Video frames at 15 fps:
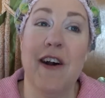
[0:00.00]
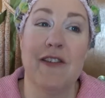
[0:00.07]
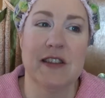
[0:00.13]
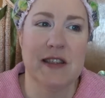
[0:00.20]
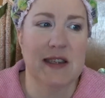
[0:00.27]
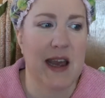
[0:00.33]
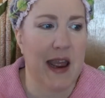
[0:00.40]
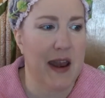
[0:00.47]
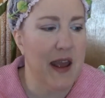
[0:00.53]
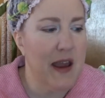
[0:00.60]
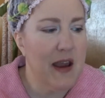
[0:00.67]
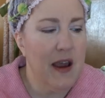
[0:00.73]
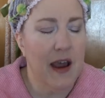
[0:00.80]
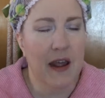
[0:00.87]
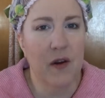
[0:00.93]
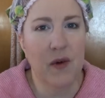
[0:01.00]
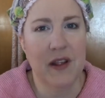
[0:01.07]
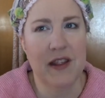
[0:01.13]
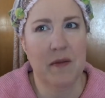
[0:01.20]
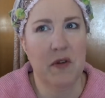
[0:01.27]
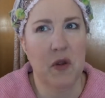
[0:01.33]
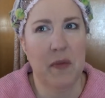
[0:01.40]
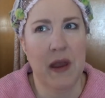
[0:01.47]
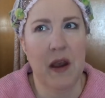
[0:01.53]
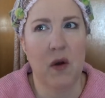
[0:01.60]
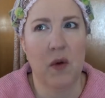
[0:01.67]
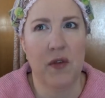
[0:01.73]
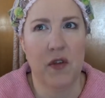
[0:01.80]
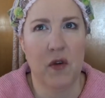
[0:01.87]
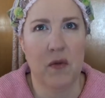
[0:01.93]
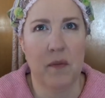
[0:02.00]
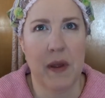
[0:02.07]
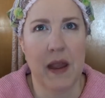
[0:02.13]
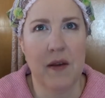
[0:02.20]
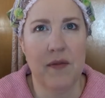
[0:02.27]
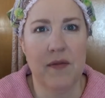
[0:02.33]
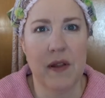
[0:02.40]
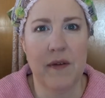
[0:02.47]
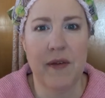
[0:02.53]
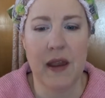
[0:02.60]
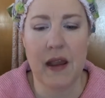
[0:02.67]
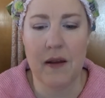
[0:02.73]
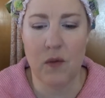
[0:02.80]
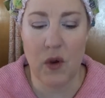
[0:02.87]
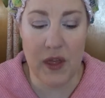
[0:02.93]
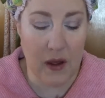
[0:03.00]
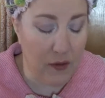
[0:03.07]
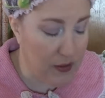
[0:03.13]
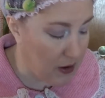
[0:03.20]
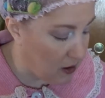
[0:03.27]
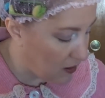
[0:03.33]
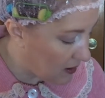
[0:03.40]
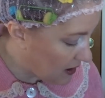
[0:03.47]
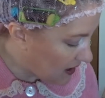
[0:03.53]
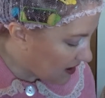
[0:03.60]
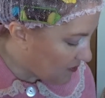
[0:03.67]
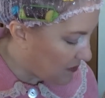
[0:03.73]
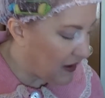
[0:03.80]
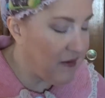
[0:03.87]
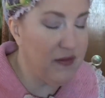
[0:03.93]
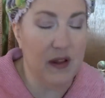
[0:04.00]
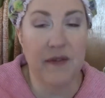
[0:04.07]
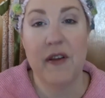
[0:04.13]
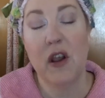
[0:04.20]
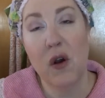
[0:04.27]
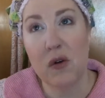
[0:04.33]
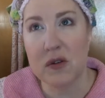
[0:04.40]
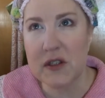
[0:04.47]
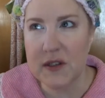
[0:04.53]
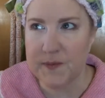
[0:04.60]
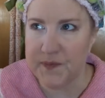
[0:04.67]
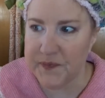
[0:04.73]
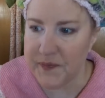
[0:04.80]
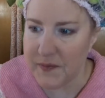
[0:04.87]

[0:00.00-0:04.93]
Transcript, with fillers: outside. I don't want them to be out with their big fluffy, without their big fluffy coats.